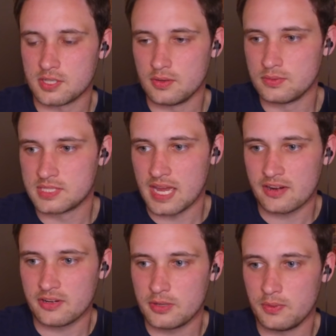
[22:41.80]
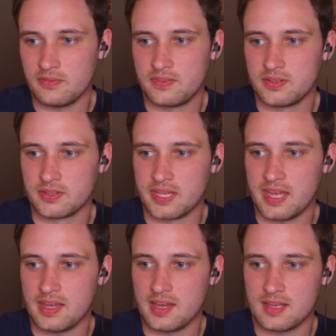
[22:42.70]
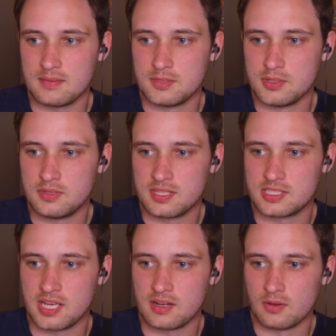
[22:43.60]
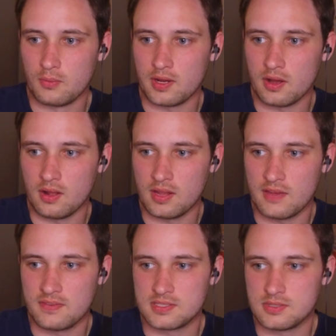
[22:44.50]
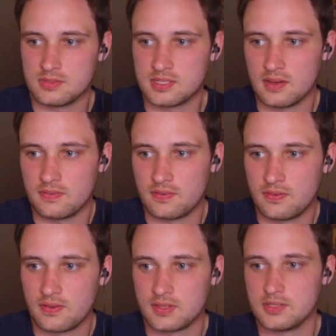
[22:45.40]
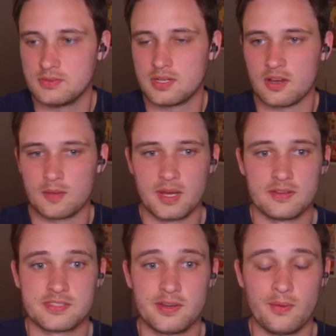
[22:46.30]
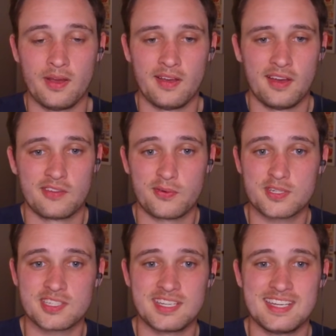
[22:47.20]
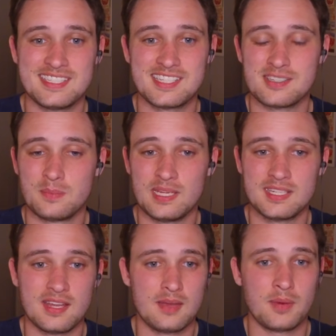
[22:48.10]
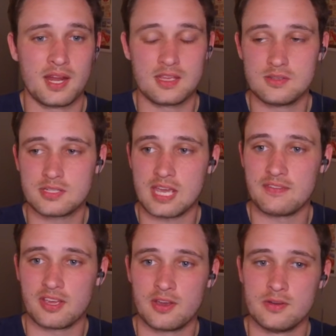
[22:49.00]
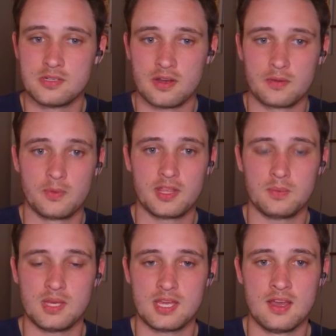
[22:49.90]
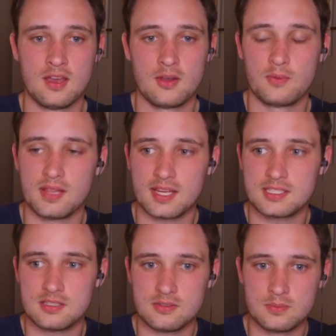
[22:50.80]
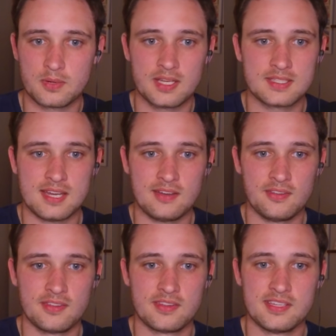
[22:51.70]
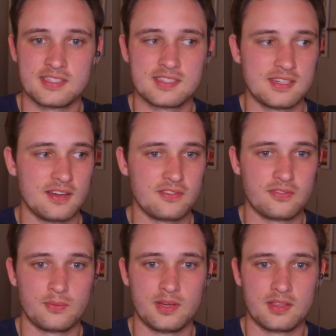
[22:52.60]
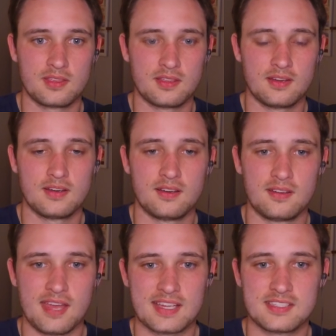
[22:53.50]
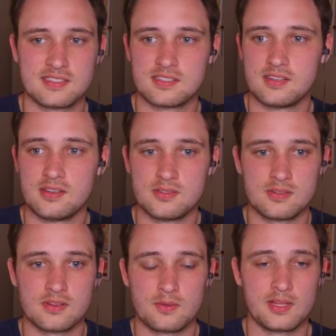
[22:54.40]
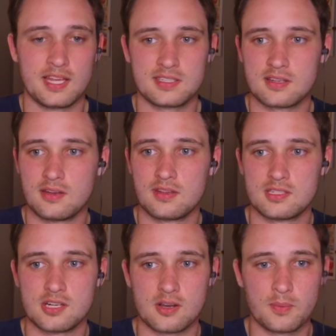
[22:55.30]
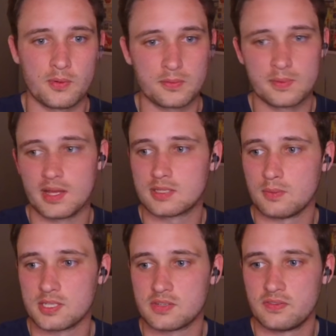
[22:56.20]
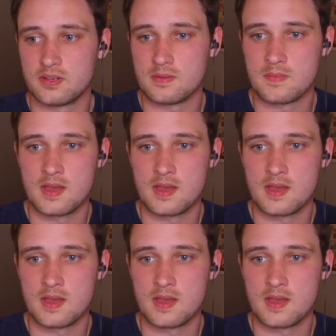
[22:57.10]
Zachary Whitfield, hey, I am new to the channel. What all FSU stuff you talk about? So unfortunately, it is just me today, but I usually have a coach on with me. We like to break down this stuff with X's and O's. We like to go to the chalkboard. We like to watch a film.